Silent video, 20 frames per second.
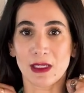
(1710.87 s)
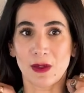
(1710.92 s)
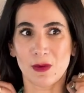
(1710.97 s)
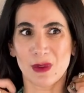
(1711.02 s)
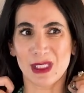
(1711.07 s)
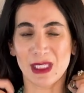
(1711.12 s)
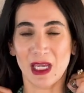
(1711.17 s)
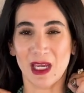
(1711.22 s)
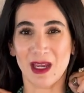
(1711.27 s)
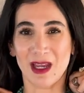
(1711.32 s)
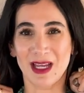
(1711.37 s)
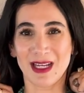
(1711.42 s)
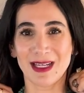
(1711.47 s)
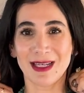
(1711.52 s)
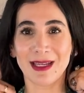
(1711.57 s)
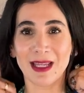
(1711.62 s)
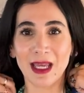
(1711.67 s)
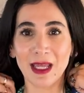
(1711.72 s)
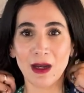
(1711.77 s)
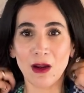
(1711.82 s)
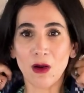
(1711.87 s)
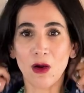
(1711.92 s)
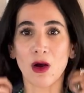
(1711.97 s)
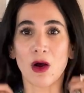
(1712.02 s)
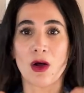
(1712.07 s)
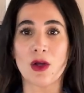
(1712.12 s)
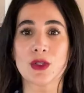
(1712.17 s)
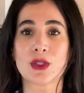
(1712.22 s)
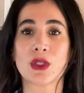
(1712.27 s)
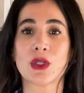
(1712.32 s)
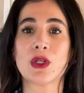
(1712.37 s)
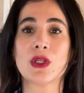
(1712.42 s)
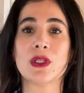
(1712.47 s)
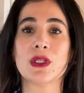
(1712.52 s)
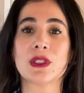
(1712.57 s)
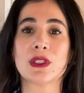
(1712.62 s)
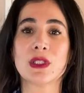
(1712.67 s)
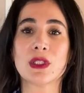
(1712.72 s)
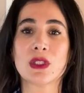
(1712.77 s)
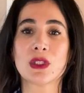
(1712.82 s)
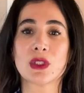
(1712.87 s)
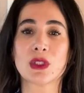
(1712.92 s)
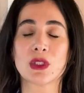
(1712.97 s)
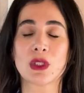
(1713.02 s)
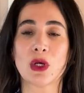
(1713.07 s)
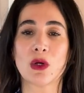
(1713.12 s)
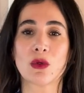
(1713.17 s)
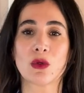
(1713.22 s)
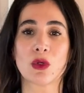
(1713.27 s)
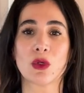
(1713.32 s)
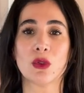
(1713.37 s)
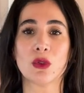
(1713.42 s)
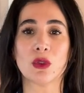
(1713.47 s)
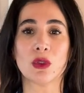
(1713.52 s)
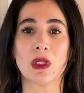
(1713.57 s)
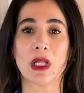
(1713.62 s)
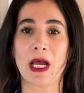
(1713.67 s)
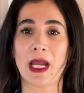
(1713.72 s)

I was like, a knit halter, this is so cool.